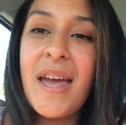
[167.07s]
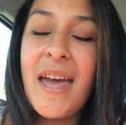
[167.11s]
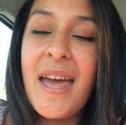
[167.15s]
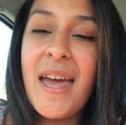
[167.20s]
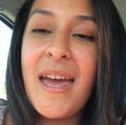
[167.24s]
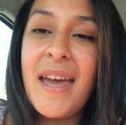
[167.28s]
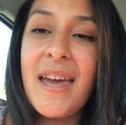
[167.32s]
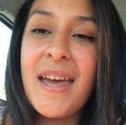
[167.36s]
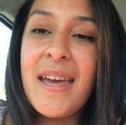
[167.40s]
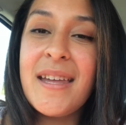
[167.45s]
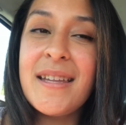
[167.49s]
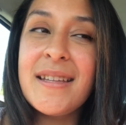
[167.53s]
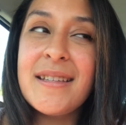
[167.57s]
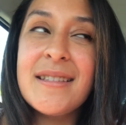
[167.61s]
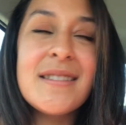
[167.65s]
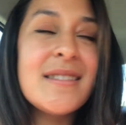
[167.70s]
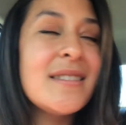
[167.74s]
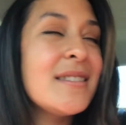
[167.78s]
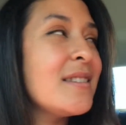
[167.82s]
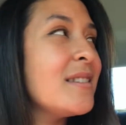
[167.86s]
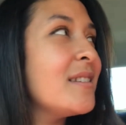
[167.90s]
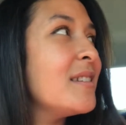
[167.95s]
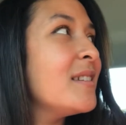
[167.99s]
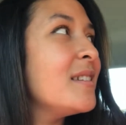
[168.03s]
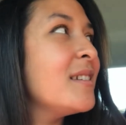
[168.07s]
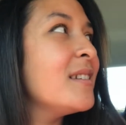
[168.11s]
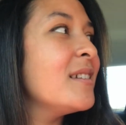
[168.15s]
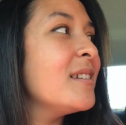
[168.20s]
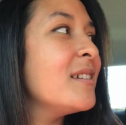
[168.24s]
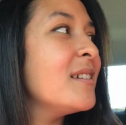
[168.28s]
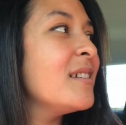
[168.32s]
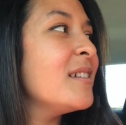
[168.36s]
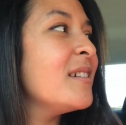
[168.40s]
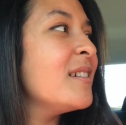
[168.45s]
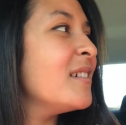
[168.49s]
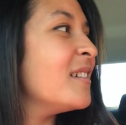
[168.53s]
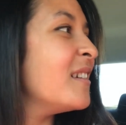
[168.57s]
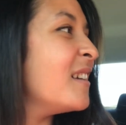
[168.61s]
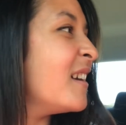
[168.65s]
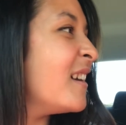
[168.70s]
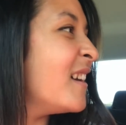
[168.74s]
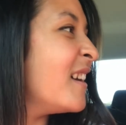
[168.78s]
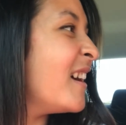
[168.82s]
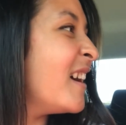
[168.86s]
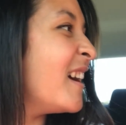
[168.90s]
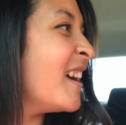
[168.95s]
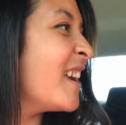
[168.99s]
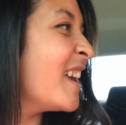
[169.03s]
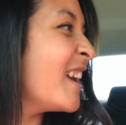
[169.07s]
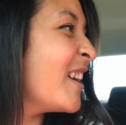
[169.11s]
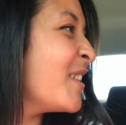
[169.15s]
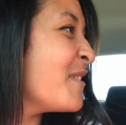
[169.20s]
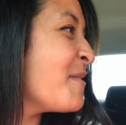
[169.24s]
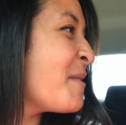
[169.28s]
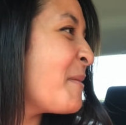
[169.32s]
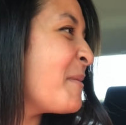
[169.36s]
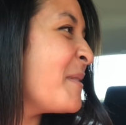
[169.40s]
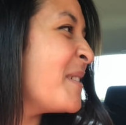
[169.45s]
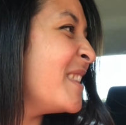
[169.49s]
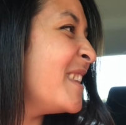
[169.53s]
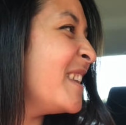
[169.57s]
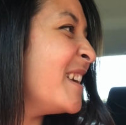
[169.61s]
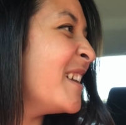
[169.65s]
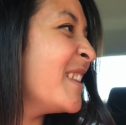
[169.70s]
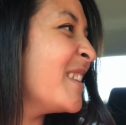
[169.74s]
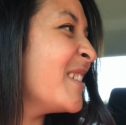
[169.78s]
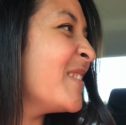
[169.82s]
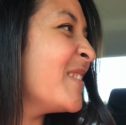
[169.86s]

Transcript: and I can't remember the other